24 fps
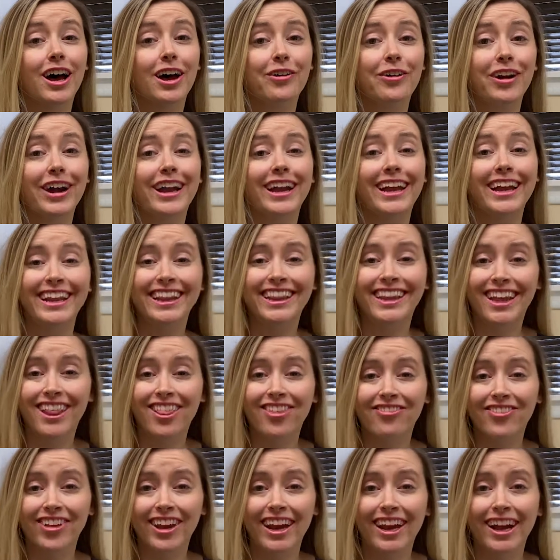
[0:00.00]
Alright, in
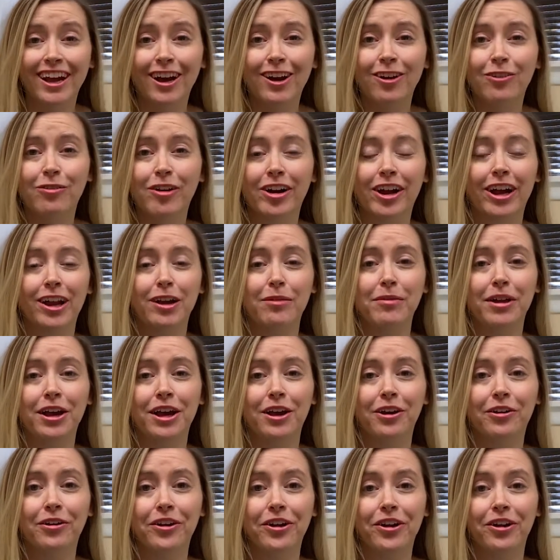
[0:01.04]
this video we're going to be
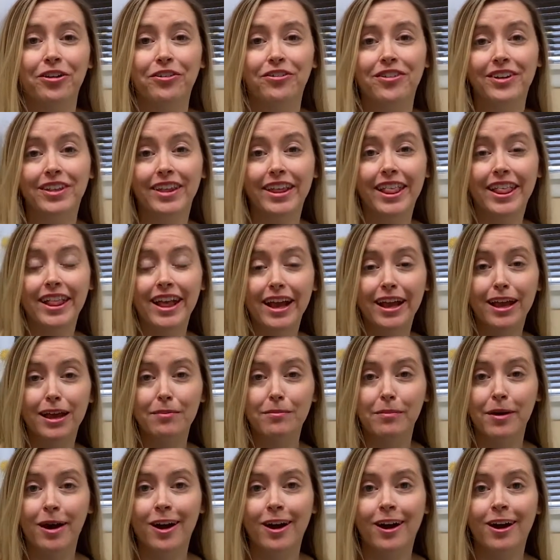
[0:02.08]
going over the
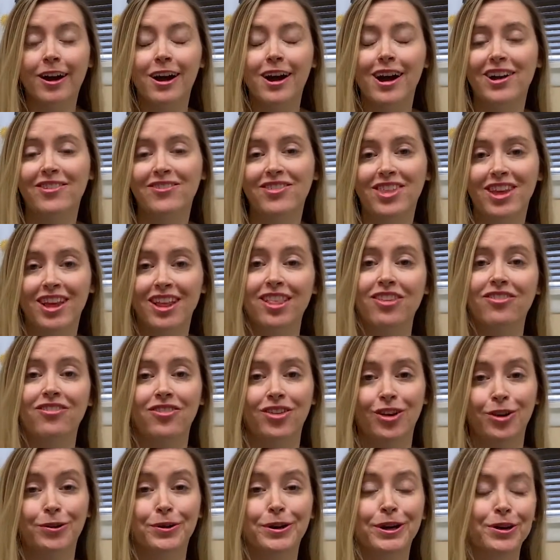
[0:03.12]
second part of this
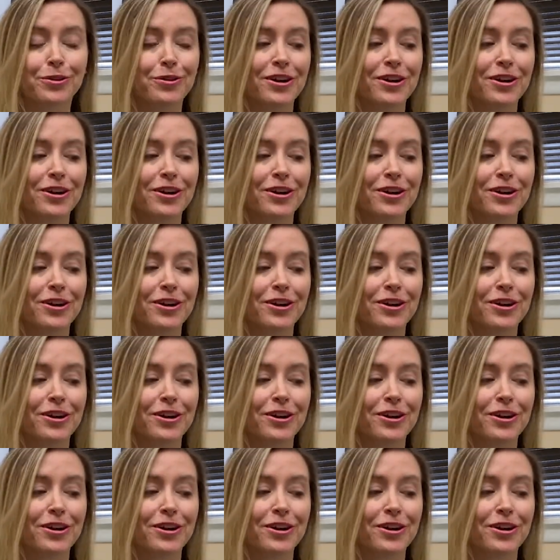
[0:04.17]
viewer